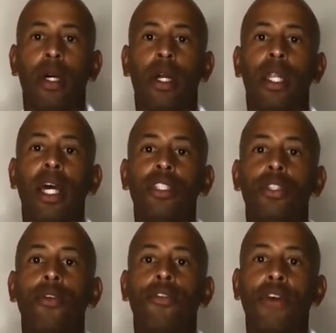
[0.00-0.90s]
unless
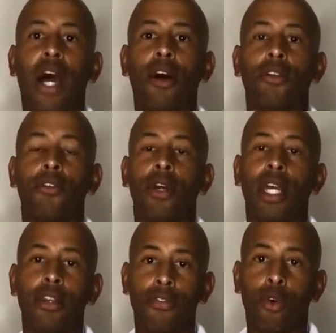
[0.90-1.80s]
you filed
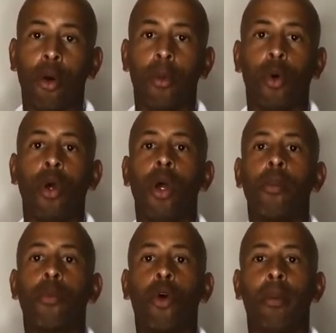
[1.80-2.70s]
informal
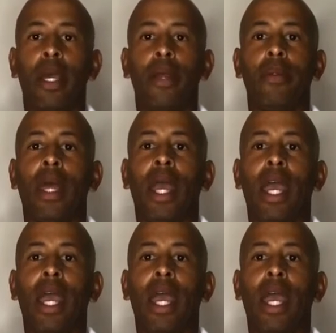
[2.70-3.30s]
probate